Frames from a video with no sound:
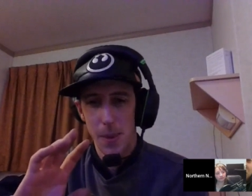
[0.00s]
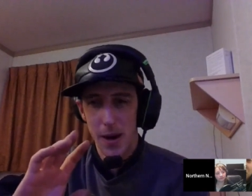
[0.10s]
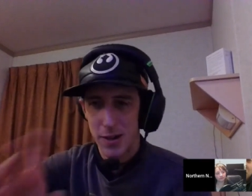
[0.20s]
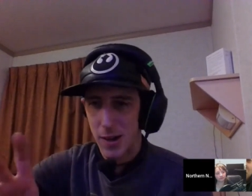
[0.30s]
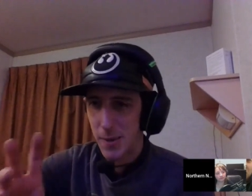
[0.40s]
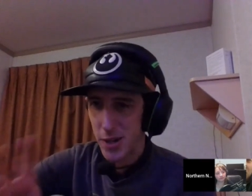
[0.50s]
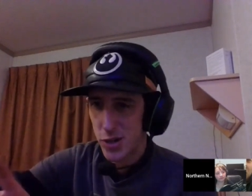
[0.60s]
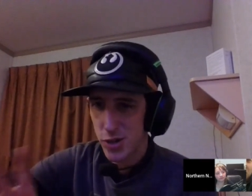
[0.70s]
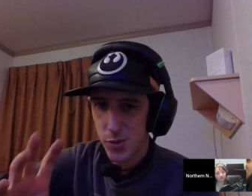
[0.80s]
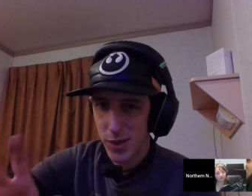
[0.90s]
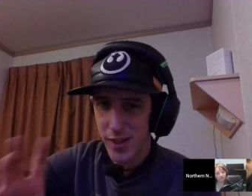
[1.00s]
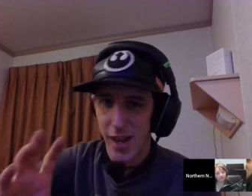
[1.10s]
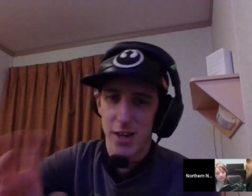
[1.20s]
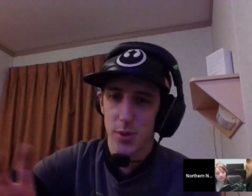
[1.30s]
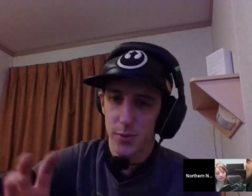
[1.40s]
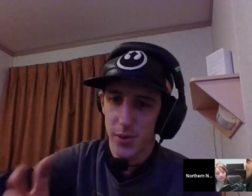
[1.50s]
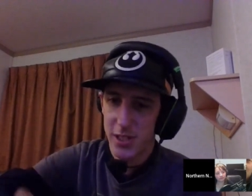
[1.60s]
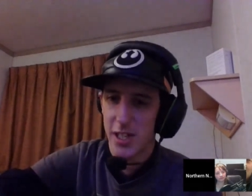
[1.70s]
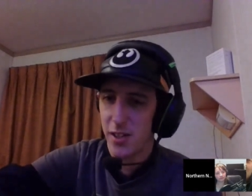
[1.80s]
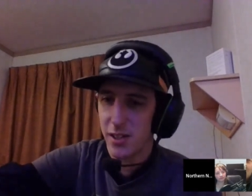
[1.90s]
I'm not sure when the actual
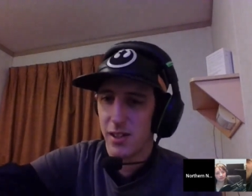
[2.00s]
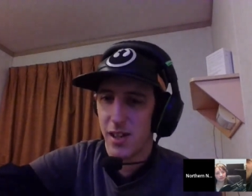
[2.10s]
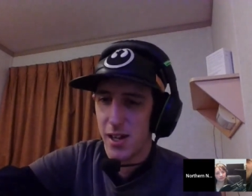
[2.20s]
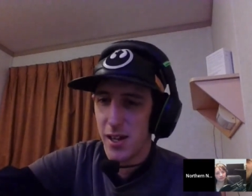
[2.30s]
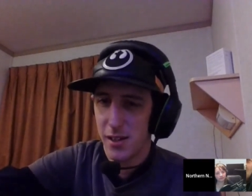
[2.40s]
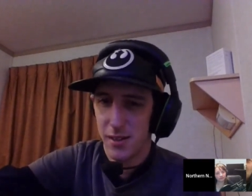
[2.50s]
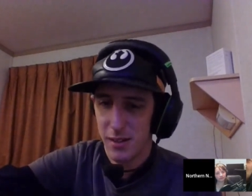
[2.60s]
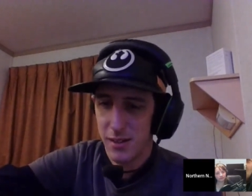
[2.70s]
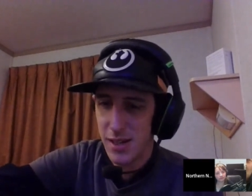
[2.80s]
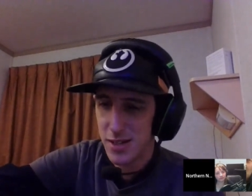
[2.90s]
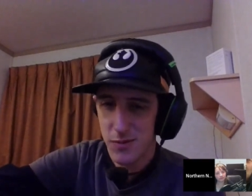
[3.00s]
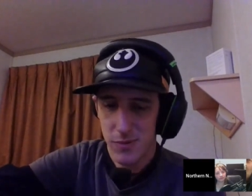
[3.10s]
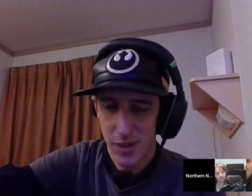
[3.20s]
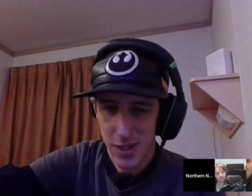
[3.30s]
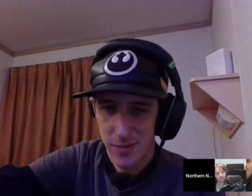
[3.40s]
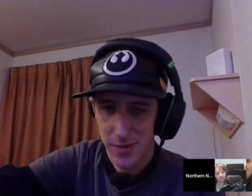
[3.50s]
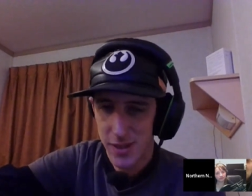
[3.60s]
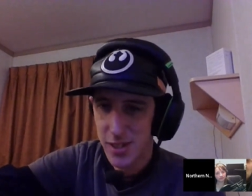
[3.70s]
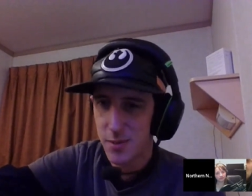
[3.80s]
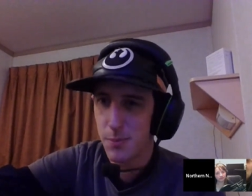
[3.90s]
retail is released for
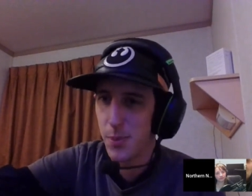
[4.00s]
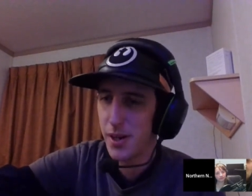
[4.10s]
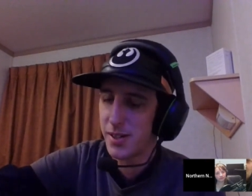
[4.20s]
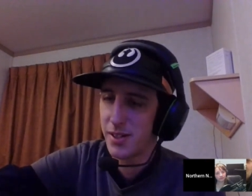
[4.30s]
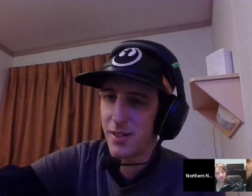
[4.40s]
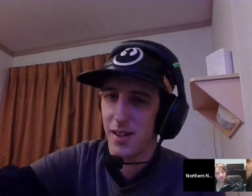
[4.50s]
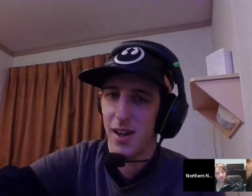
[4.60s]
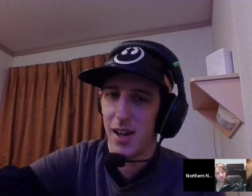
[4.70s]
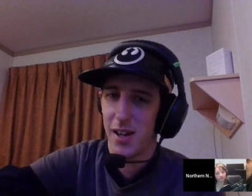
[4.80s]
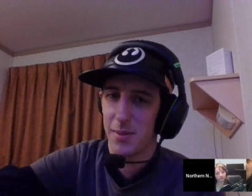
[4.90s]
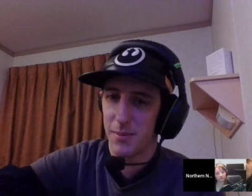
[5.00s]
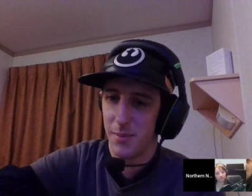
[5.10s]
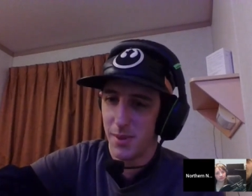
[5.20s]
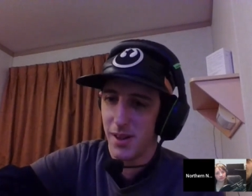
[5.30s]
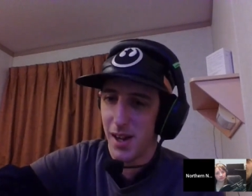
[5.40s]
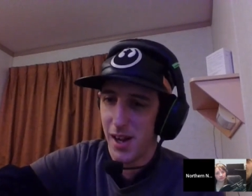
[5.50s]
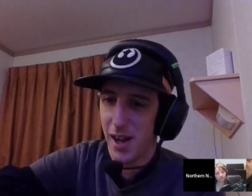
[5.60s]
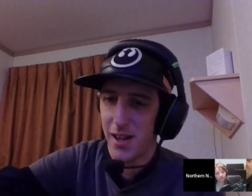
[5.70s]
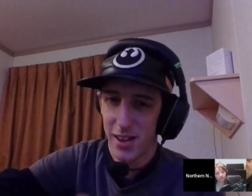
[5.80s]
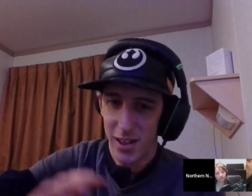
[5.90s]
this, but I
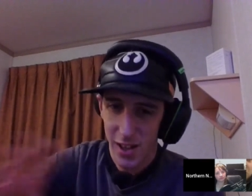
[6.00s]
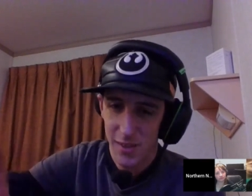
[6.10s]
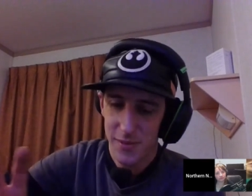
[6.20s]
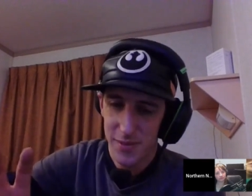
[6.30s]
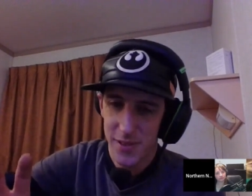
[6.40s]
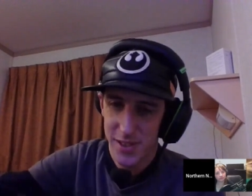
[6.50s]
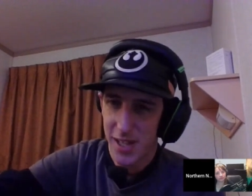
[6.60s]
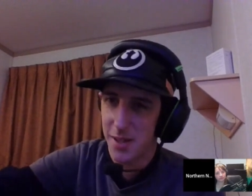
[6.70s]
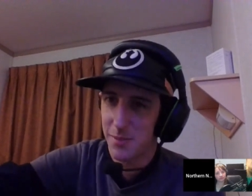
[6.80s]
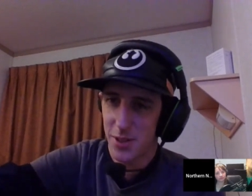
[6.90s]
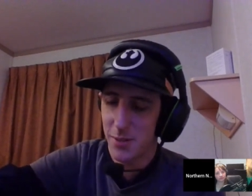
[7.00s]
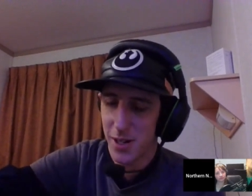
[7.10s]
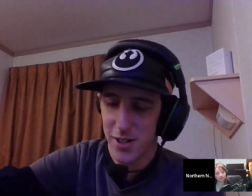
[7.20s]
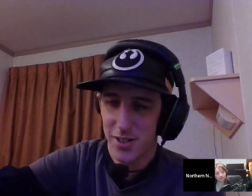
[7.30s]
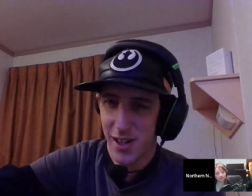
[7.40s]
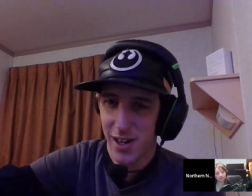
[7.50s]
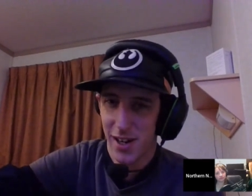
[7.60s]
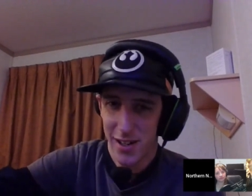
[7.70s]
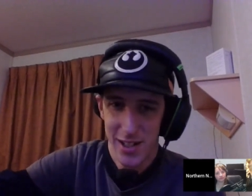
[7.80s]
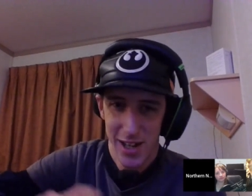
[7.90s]
love this game so much, and
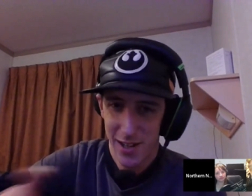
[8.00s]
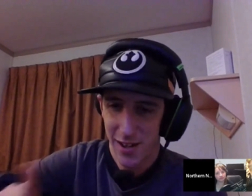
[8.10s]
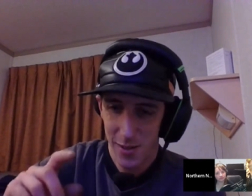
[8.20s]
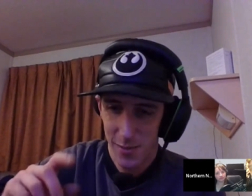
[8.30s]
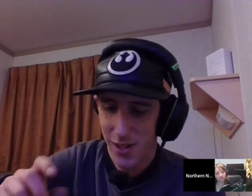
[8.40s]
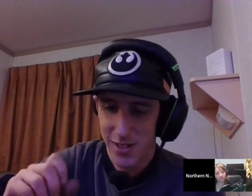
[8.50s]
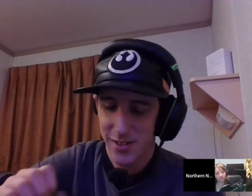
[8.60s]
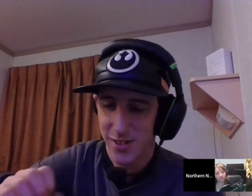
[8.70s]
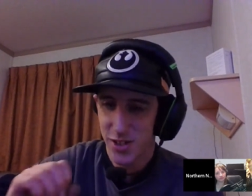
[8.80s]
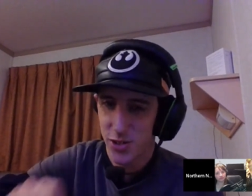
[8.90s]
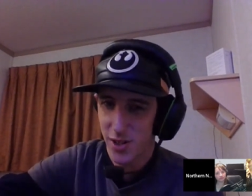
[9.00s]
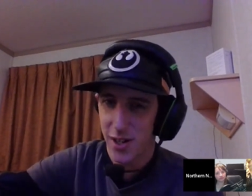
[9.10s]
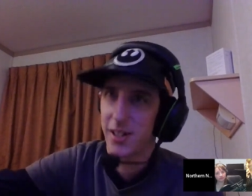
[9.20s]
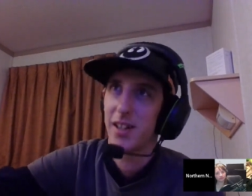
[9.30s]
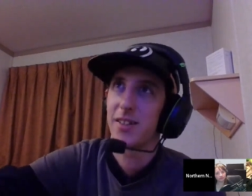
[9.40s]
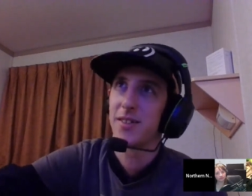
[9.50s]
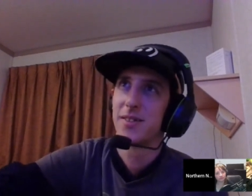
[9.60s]
I cannot wait to try it again.